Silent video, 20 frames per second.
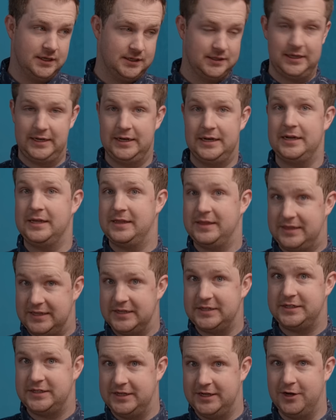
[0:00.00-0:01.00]
They did it
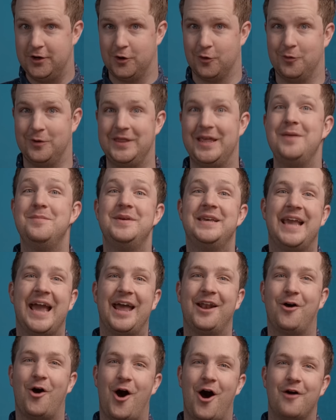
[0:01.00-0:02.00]
this year when they
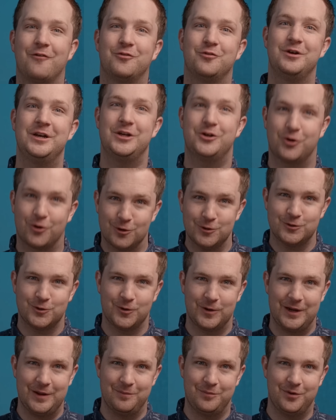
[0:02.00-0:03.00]
began offering
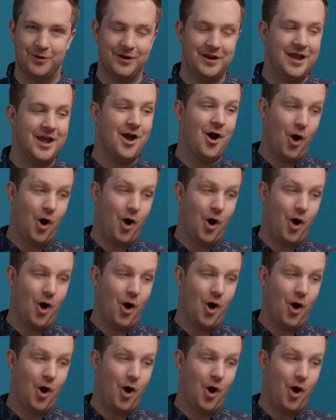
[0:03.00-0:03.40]
cursor input